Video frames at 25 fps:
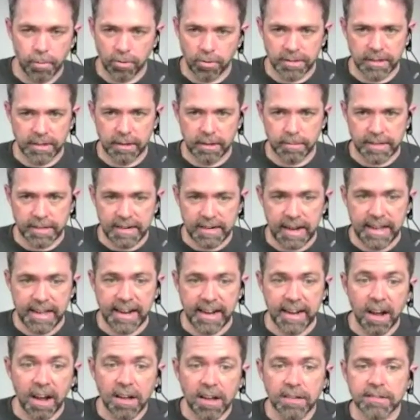protein in my diet.
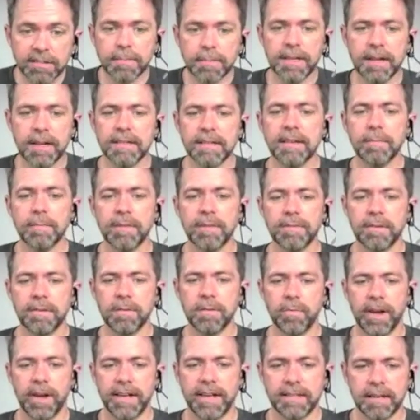And also because I'm
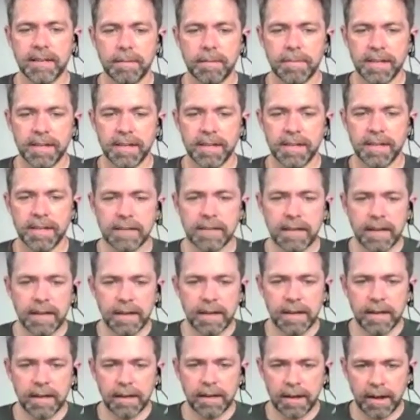lifting weights and because
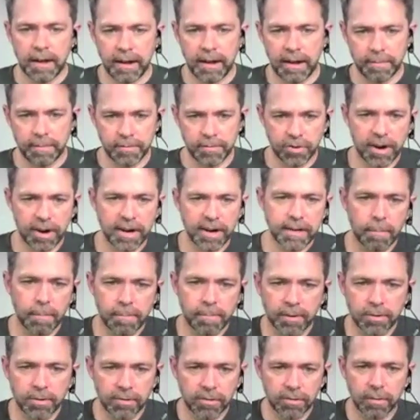I'm trying to
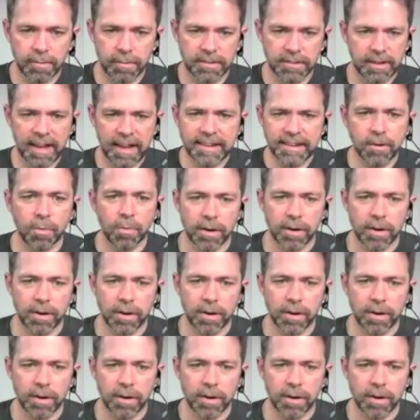build a little muscle. I don't